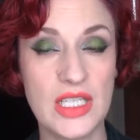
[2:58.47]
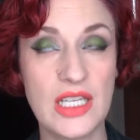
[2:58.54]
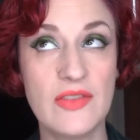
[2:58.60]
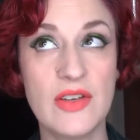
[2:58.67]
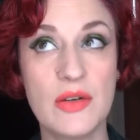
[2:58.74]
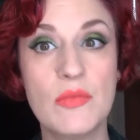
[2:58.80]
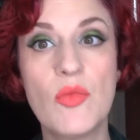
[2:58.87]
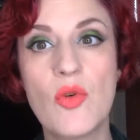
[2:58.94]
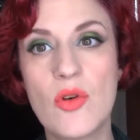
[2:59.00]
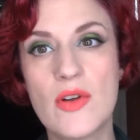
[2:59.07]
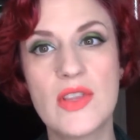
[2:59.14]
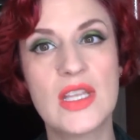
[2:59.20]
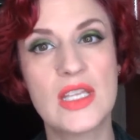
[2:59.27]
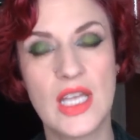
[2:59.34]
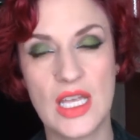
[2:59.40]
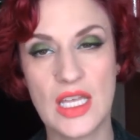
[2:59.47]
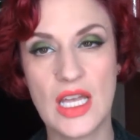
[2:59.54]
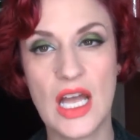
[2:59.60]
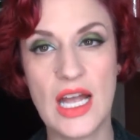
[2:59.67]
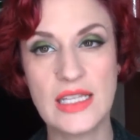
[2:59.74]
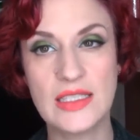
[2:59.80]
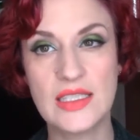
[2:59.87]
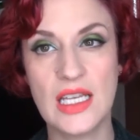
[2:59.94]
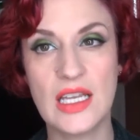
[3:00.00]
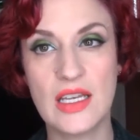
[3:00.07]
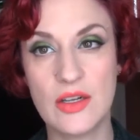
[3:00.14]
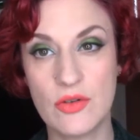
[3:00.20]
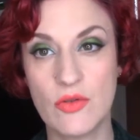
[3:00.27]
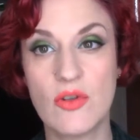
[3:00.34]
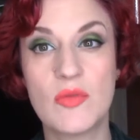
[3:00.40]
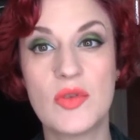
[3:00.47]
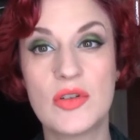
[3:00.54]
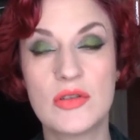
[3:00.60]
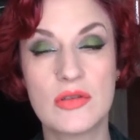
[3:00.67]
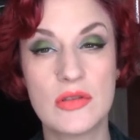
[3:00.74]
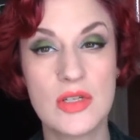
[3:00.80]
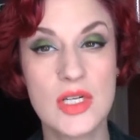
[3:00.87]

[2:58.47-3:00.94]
even more than like I'd say a normal